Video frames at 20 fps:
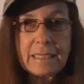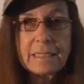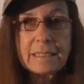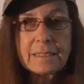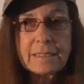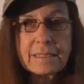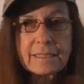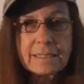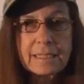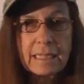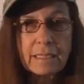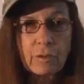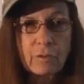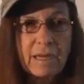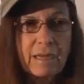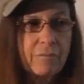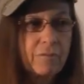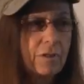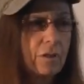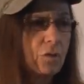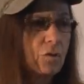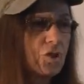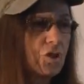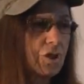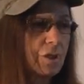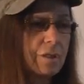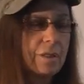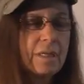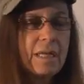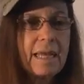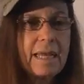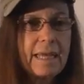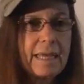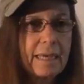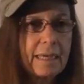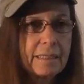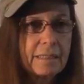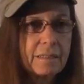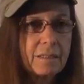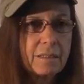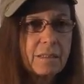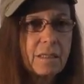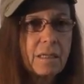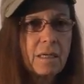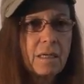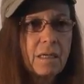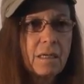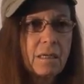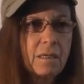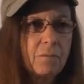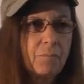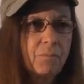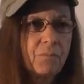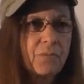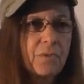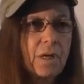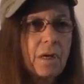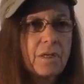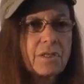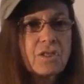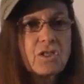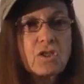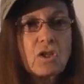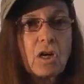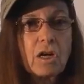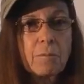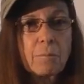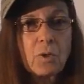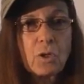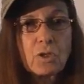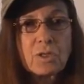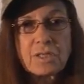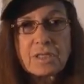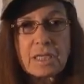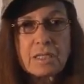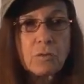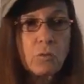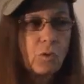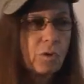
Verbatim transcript: is Stellar Evolution and Starburst and